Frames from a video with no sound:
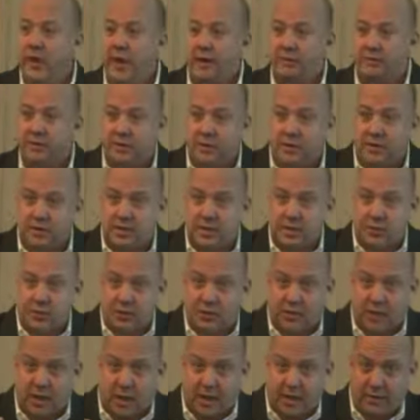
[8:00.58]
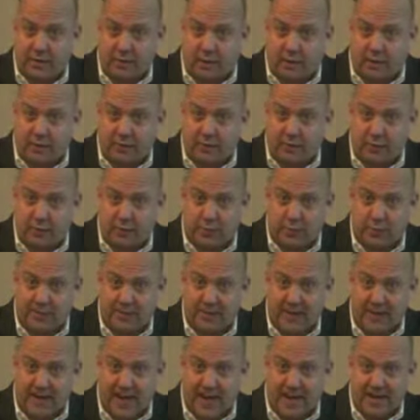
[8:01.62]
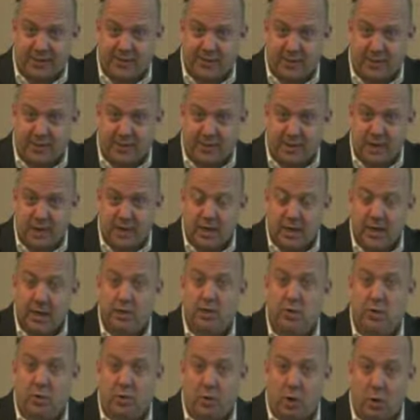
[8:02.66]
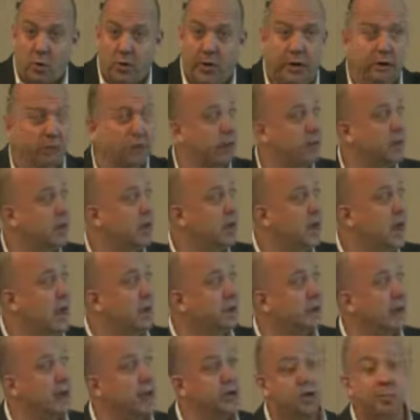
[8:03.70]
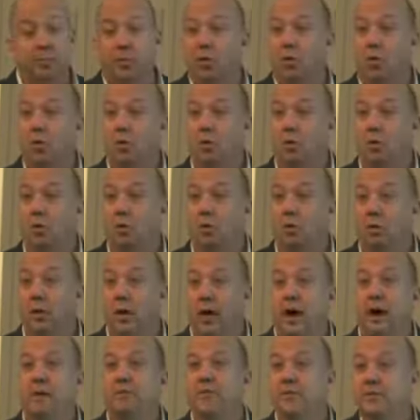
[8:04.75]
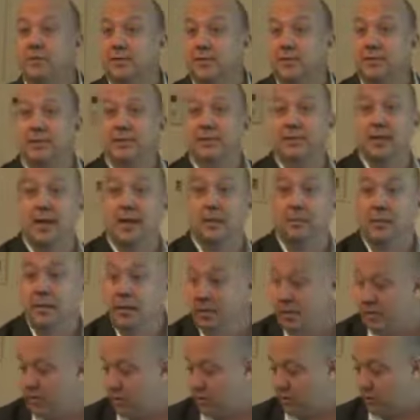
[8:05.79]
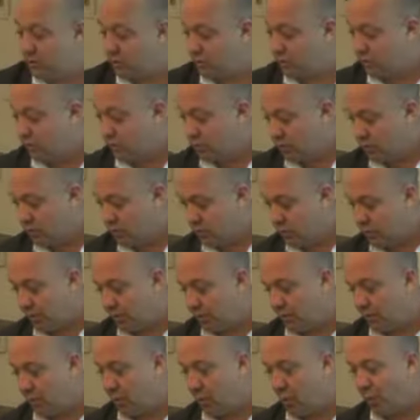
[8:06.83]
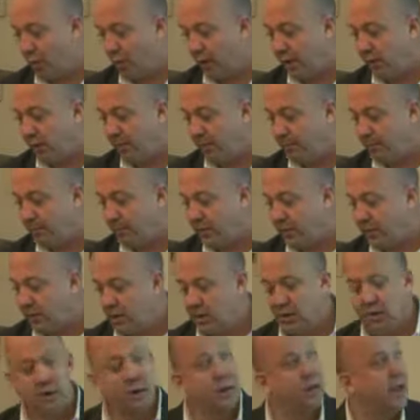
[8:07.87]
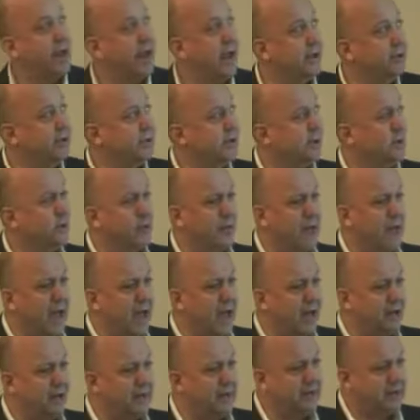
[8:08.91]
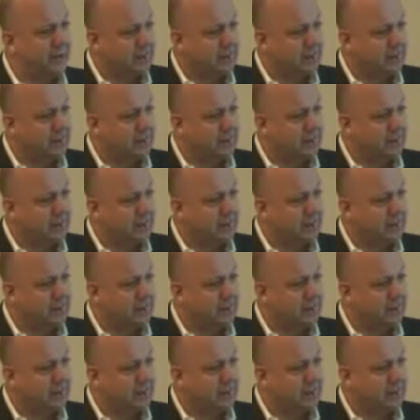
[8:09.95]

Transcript: have to synthesize all of those answers into a coherent and legible whole. Obviously, the same is true with a memorial. And so with that,